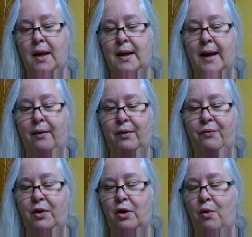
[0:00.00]
Now,
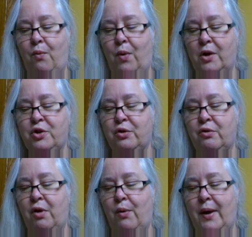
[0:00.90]
if you don't want to
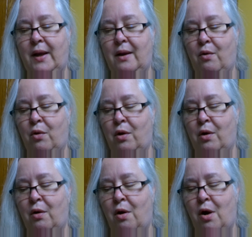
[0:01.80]
grow it
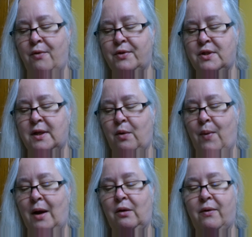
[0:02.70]
or harvest it,
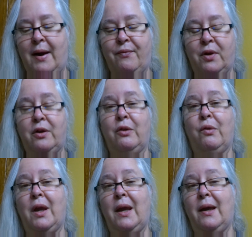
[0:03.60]
wildcraft it, you
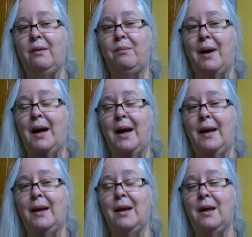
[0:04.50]
can
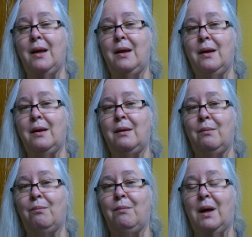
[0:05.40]
buy
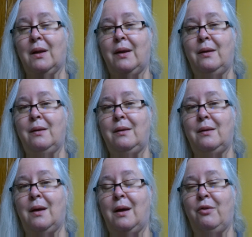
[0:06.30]
mullein,
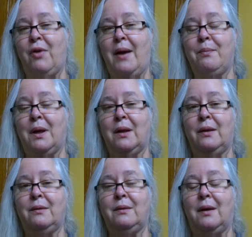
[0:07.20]
dried
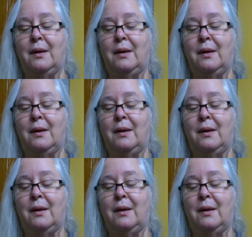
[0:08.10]
mullein,